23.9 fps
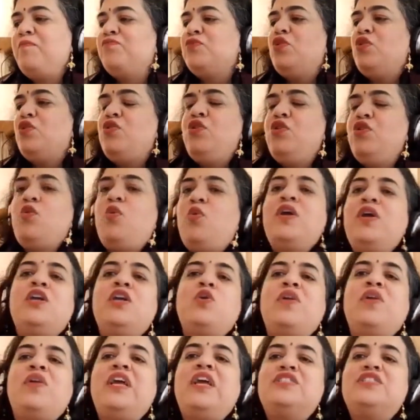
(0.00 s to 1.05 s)
knowing your
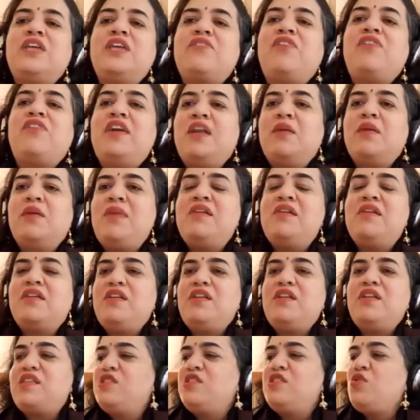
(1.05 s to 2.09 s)
HR
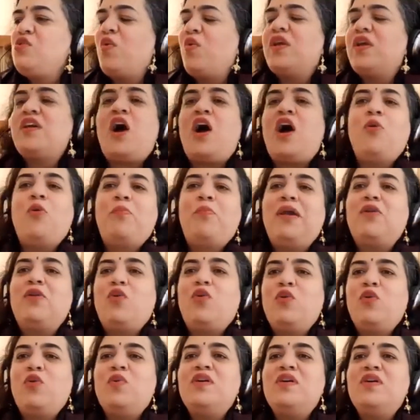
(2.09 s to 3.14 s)
fundamentals, knowing how payroll
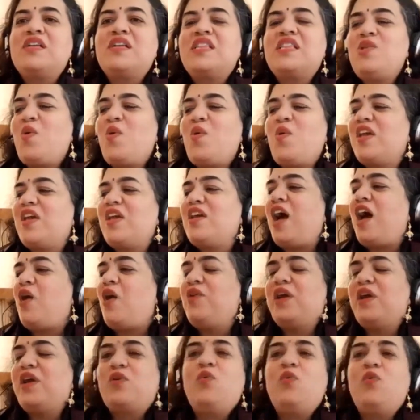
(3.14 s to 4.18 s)
works, knowing how
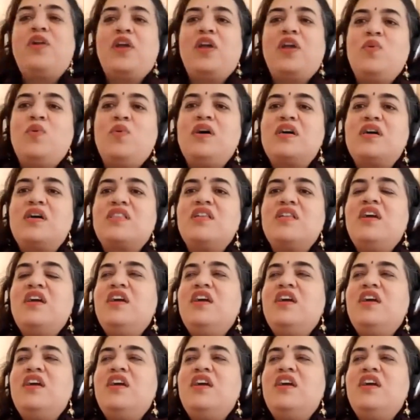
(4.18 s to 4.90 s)
recruiting works,